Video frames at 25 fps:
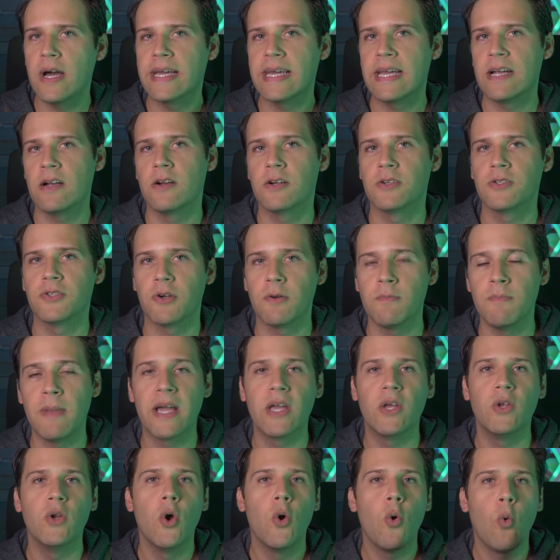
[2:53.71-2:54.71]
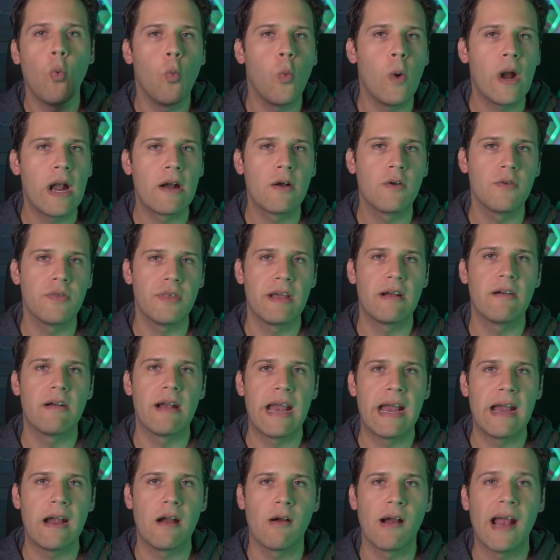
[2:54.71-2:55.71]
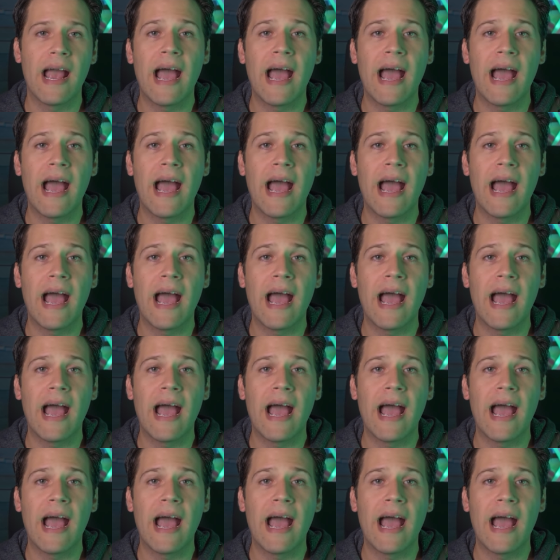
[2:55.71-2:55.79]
a character might wear their hair,